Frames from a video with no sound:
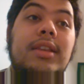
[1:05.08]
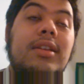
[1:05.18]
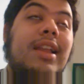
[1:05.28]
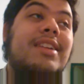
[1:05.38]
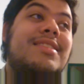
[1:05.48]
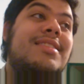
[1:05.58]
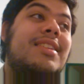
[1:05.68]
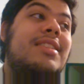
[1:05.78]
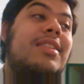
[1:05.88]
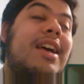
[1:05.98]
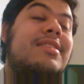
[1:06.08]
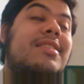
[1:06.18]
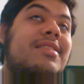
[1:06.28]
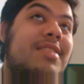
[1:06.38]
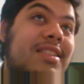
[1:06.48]
in the last in the last
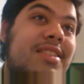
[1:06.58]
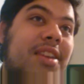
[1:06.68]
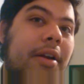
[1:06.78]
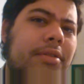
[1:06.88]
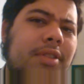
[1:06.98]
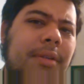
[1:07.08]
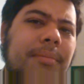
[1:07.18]
six years.